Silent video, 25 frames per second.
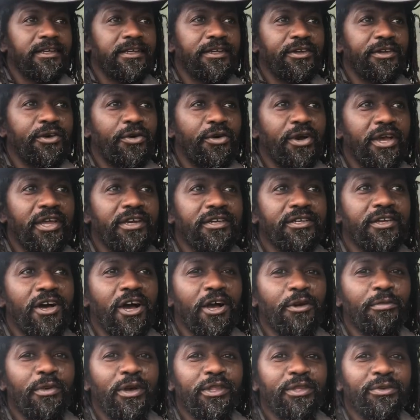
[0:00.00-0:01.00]
go ahead and
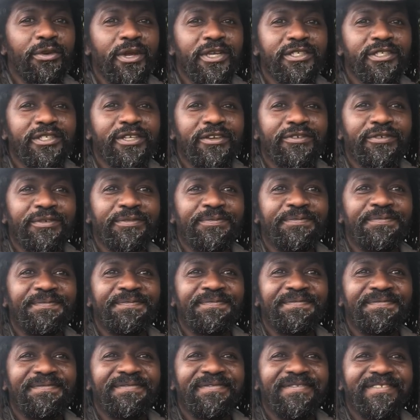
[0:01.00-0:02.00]
talk about the rest of them.
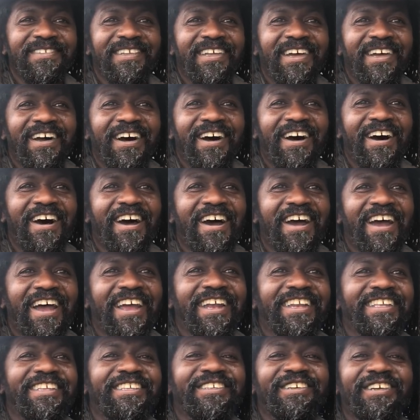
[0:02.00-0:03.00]
All
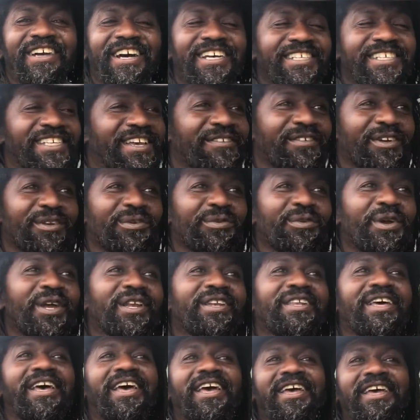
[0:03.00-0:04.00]
right, you guys have a great
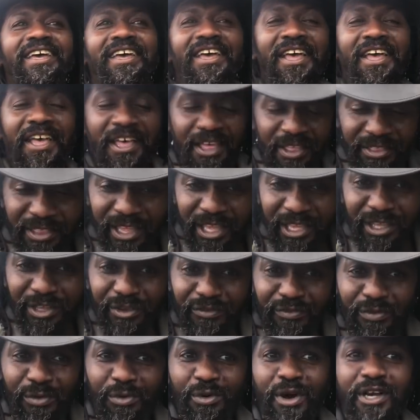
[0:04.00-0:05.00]
day. Thank you
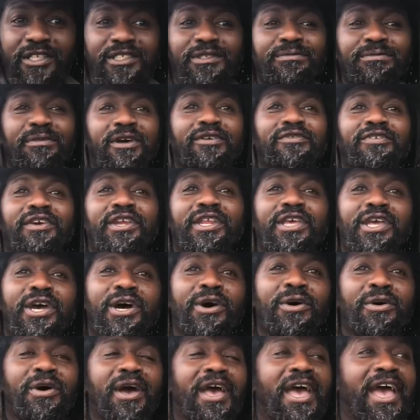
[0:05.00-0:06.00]
for watching my
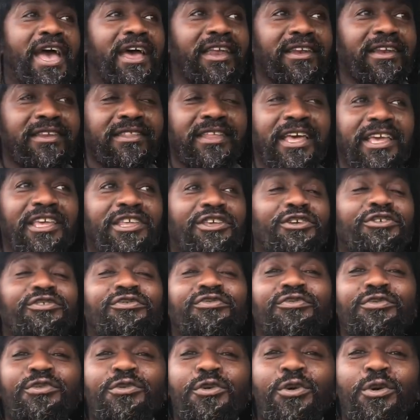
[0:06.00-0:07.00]
video, and thank you
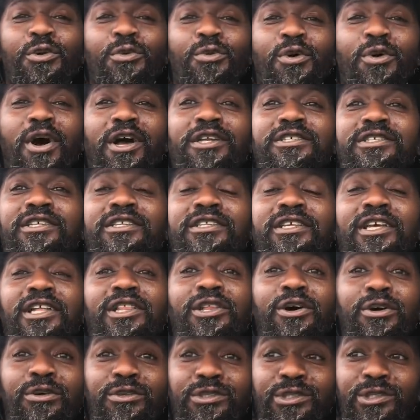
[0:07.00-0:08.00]
for watching The
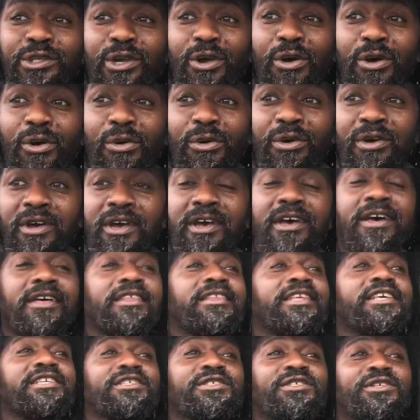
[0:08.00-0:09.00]
Alone Show.
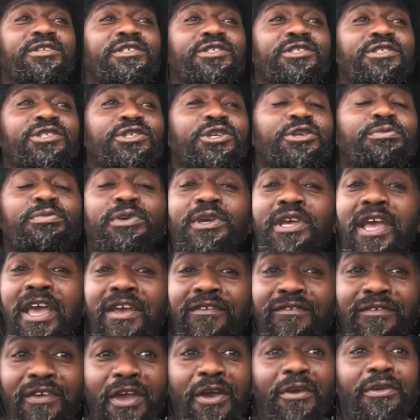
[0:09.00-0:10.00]
This should be a
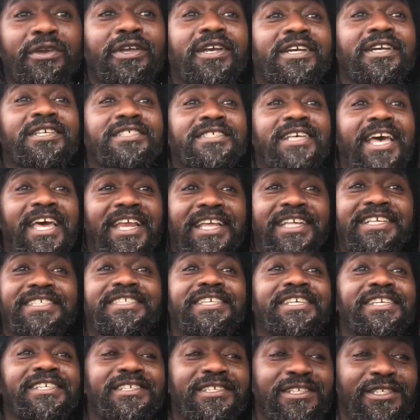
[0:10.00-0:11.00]
very exciting
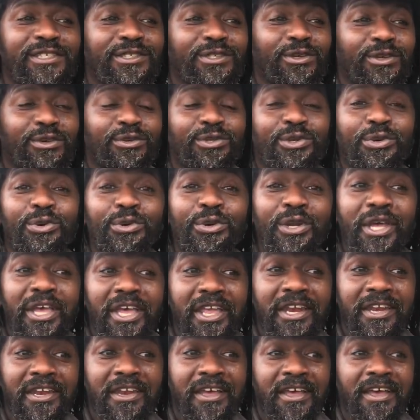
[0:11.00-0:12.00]
season, so tune
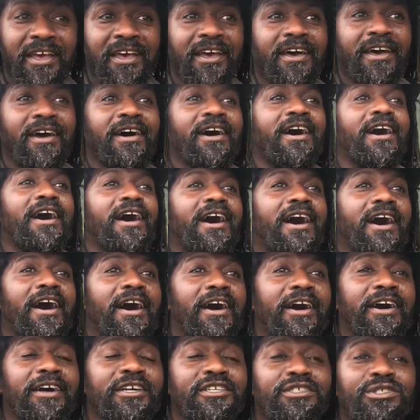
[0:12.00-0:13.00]
in
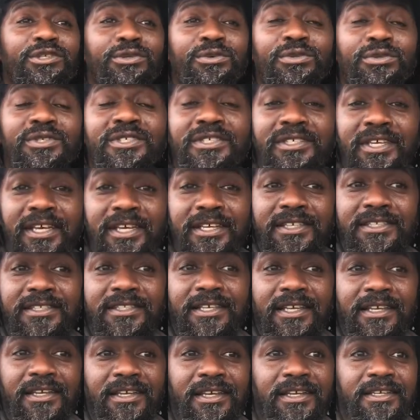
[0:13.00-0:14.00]
June 6th,
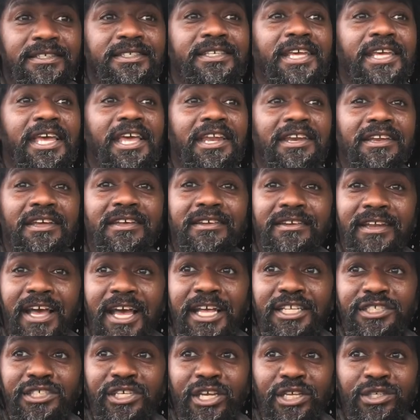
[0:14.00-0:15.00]

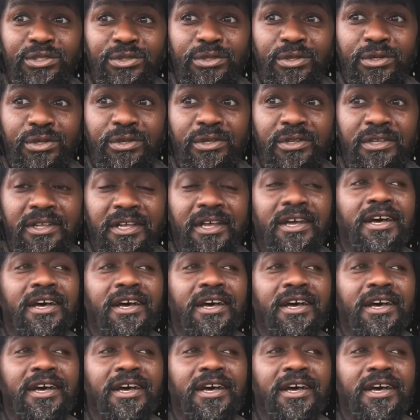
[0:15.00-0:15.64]
9 Central,